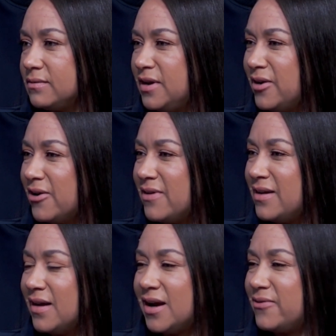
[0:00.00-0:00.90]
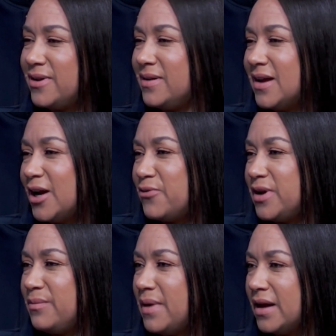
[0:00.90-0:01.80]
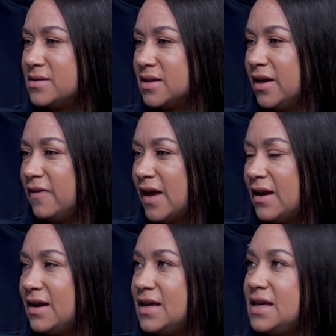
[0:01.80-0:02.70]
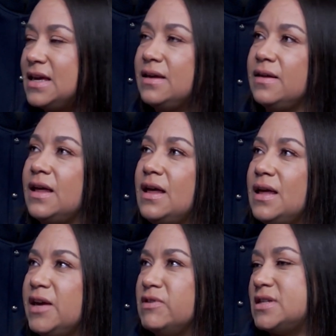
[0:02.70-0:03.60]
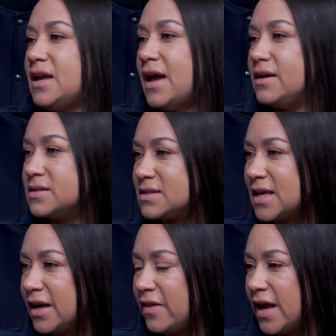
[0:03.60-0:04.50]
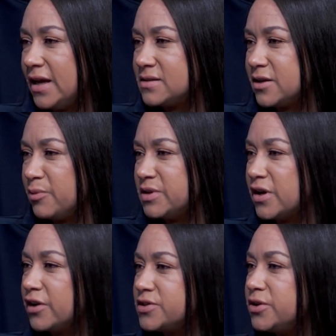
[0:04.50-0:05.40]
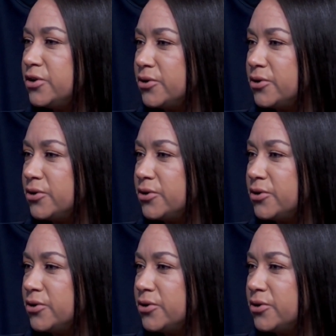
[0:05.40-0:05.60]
And not every man is like that. And even today, he's excited that I get to come and talk to you.